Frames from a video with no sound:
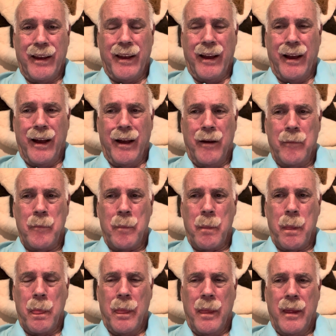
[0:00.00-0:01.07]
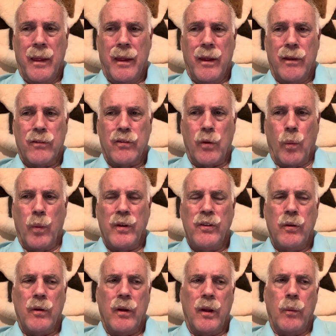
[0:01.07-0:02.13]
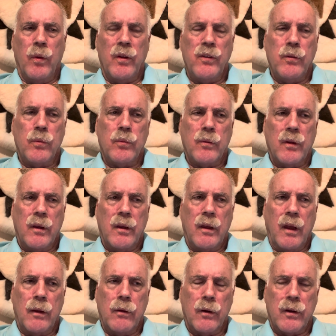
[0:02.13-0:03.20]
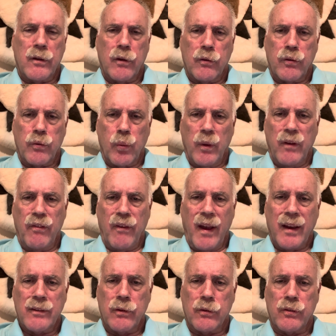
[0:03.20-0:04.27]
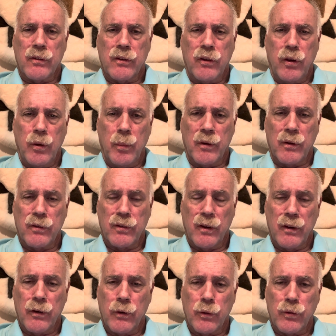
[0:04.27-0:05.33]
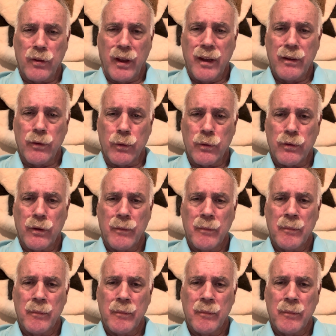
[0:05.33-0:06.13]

So when you look at those three factors in Cuba, Senator Sanders.